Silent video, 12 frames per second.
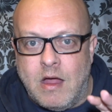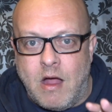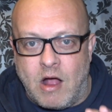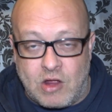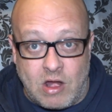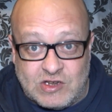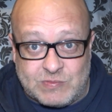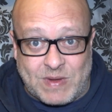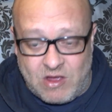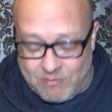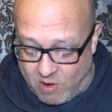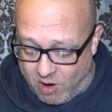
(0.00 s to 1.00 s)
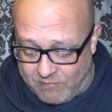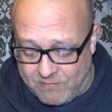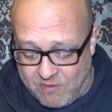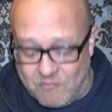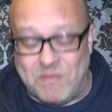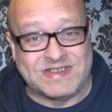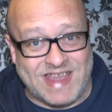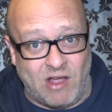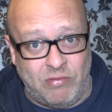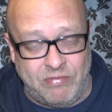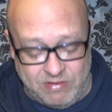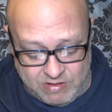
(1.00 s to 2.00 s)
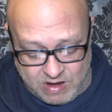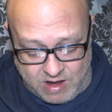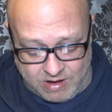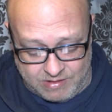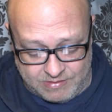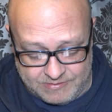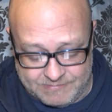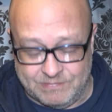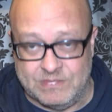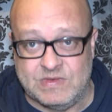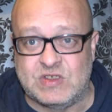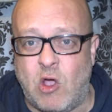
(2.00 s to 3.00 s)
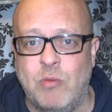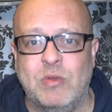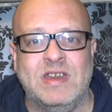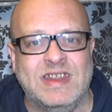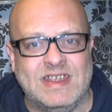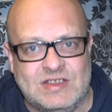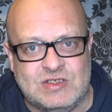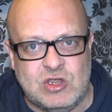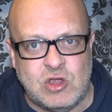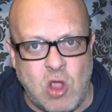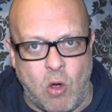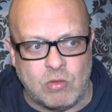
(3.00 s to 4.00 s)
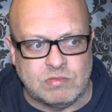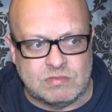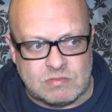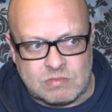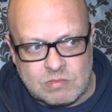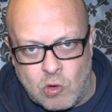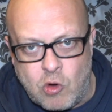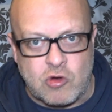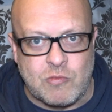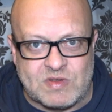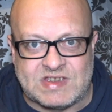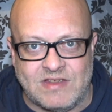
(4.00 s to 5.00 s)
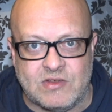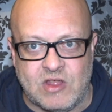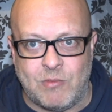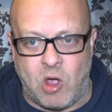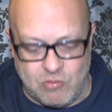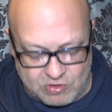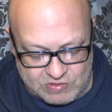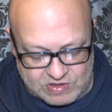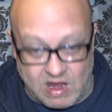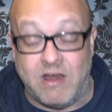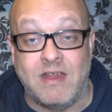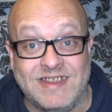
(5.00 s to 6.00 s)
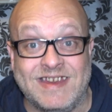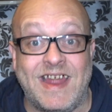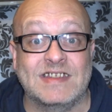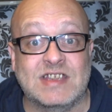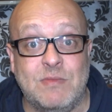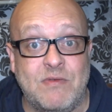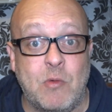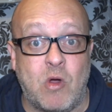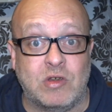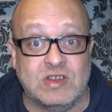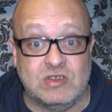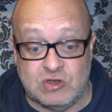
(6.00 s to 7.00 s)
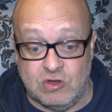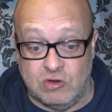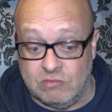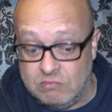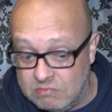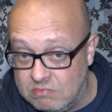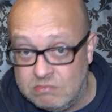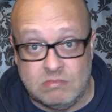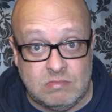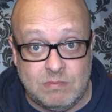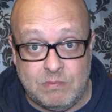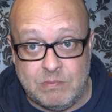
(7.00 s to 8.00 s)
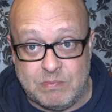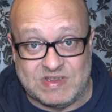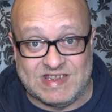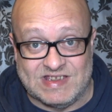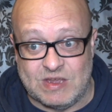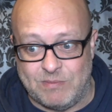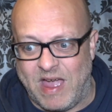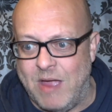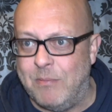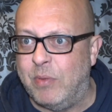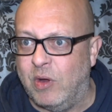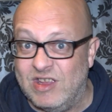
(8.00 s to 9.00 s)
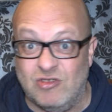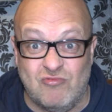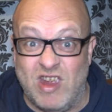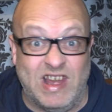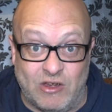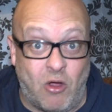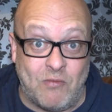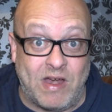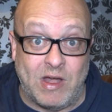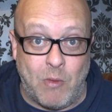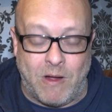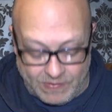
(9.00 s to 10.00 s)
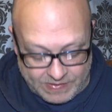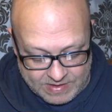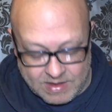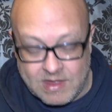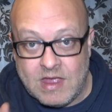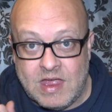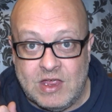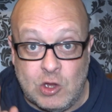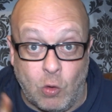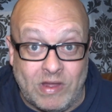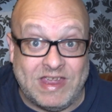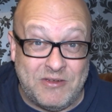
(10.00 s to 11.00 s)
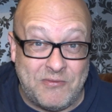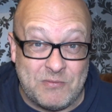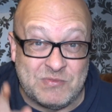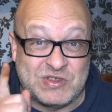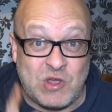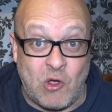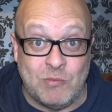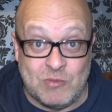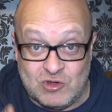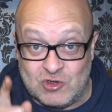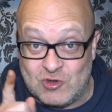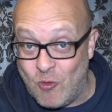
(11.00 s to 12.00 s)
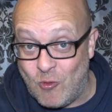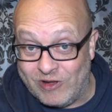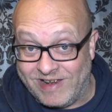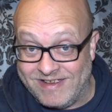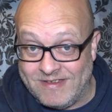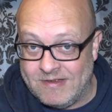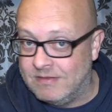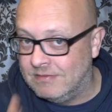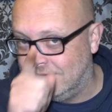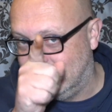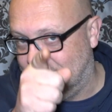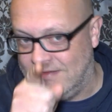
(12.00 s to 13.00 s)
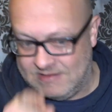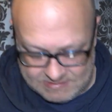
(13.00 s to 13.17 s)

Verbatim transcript: I can only speak on behalf of myself. Um, Simon is not one hundred percent at the moment, and I did ask him if he wanted to participate, but he's really not very well. You'll hear from Simon shortly. Yeah.